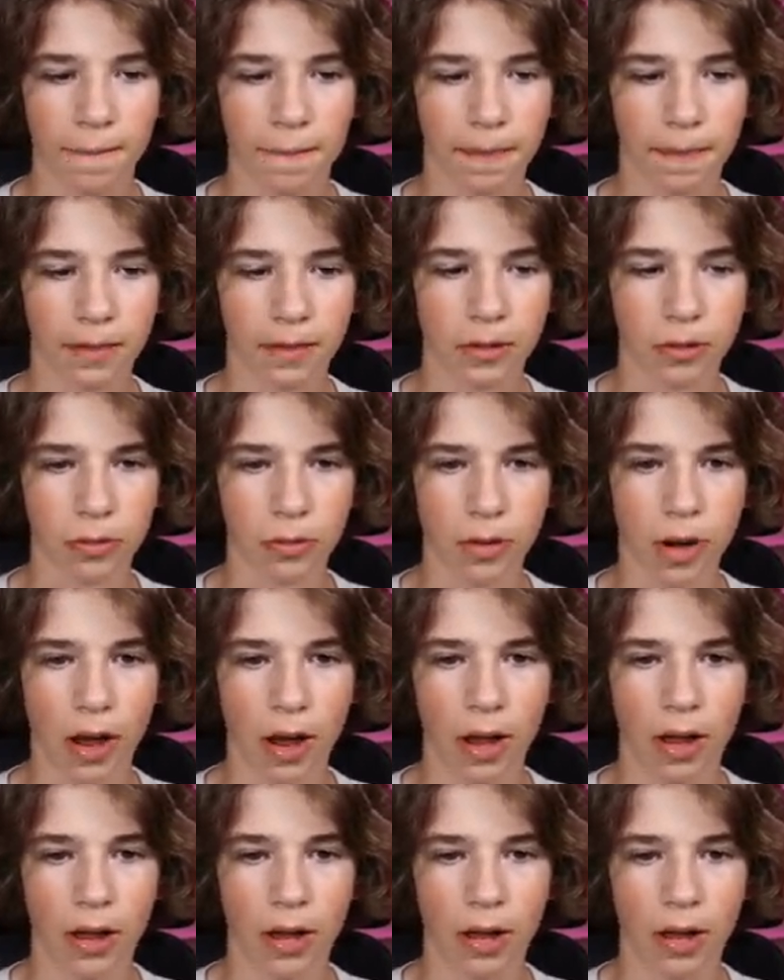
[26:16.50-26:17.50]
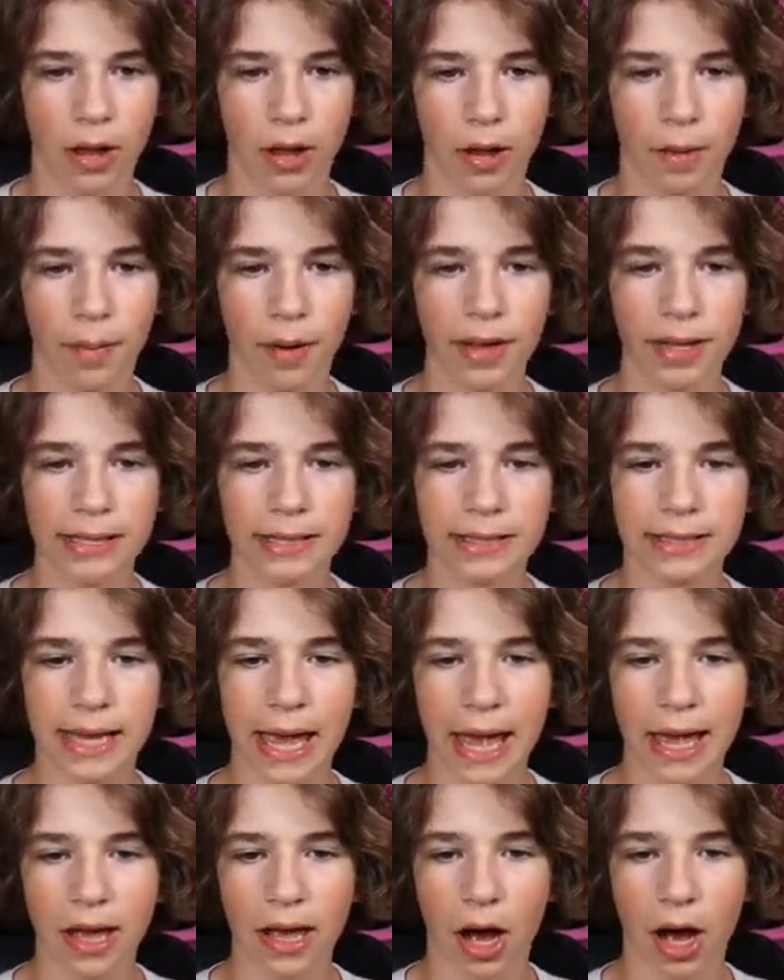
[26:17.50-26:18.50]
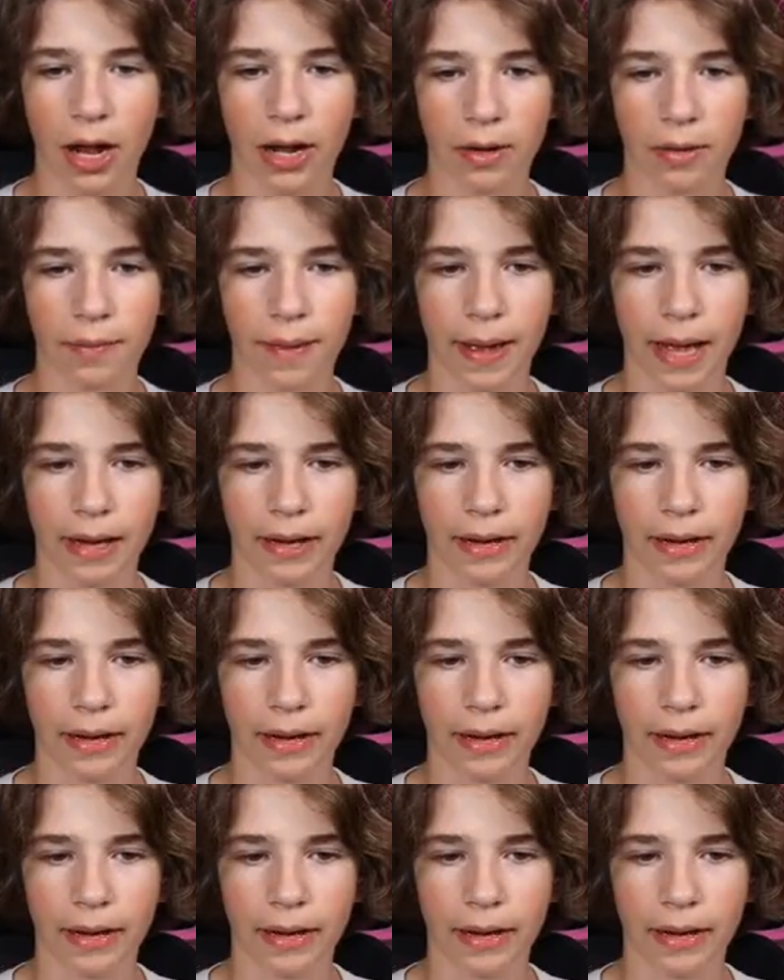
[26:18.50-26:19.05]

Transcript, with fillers: Dude, bro, this is chaotic, man.